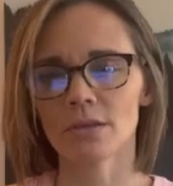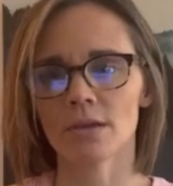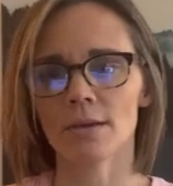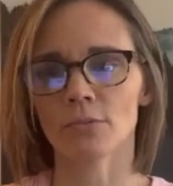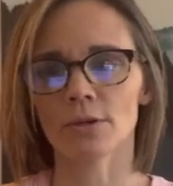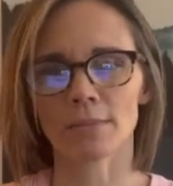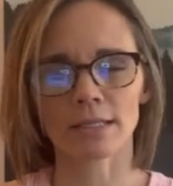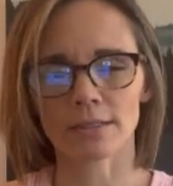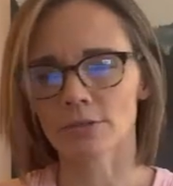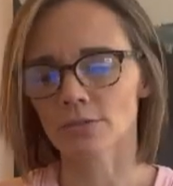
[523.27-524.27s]
um, when my
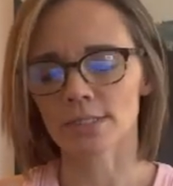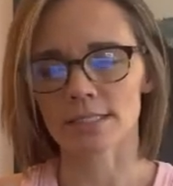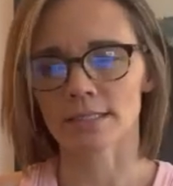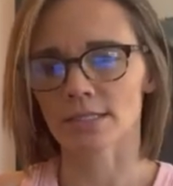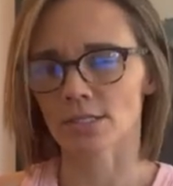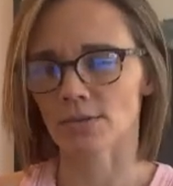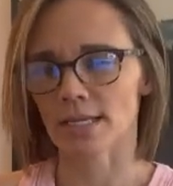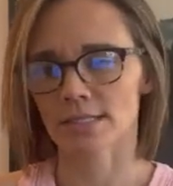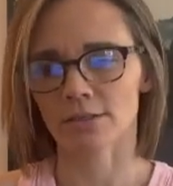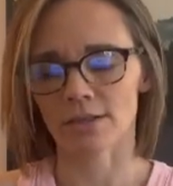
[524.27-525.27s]
liver was in
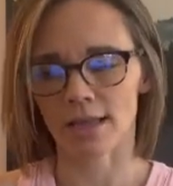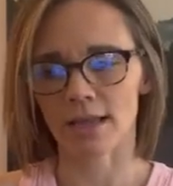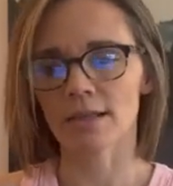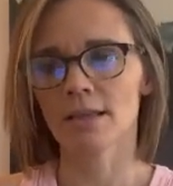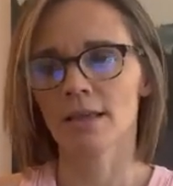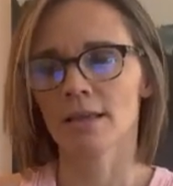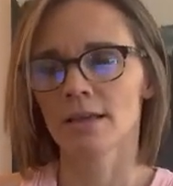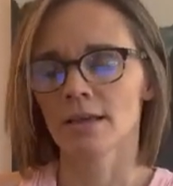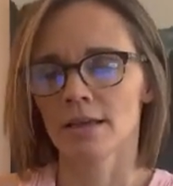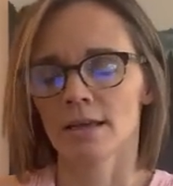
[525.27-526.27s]
distress and all that,
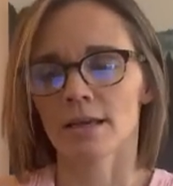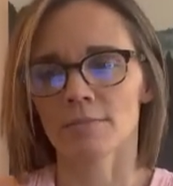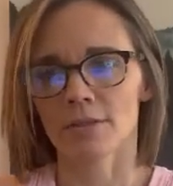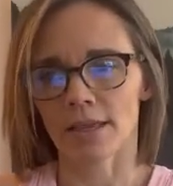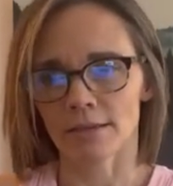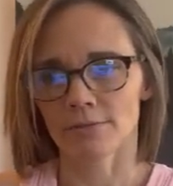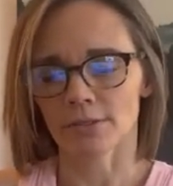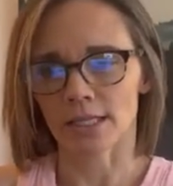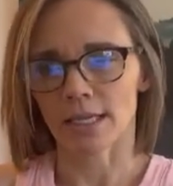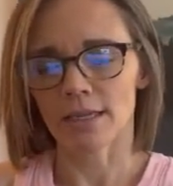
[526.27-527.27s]
um,
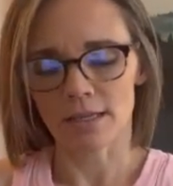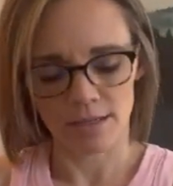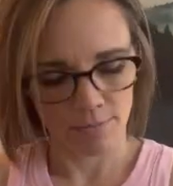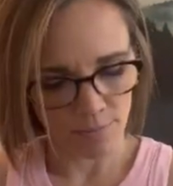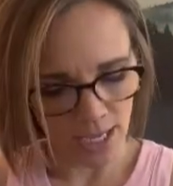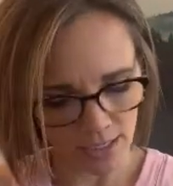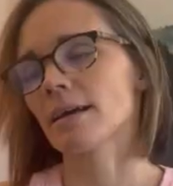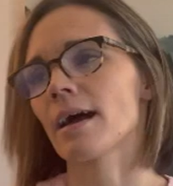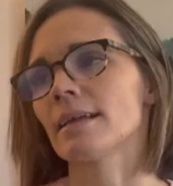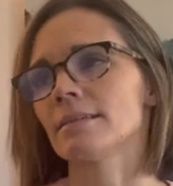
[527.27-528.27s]
thankfully. But
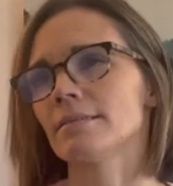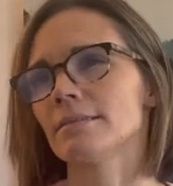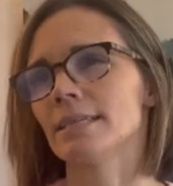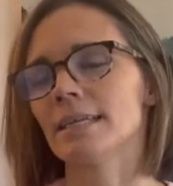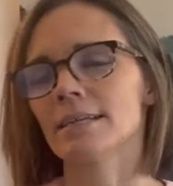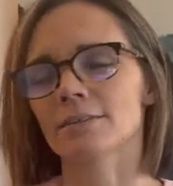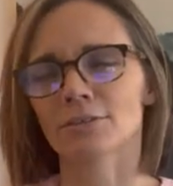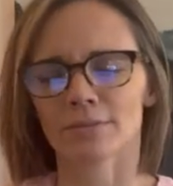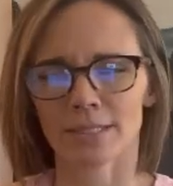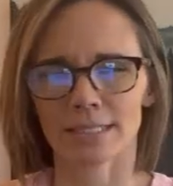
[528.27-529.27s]
I needed a
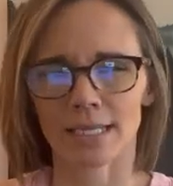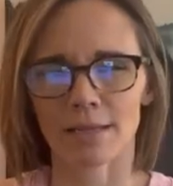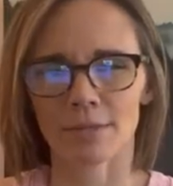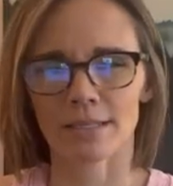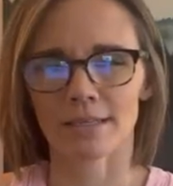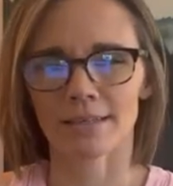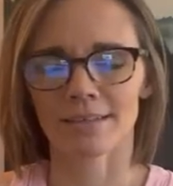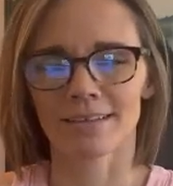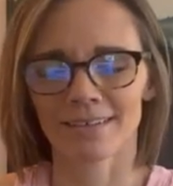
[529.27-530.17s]
little bit of time, I think,